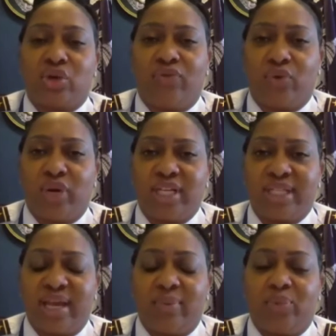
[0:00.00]
So for
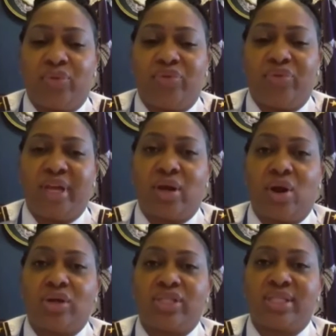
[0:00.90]
example, there are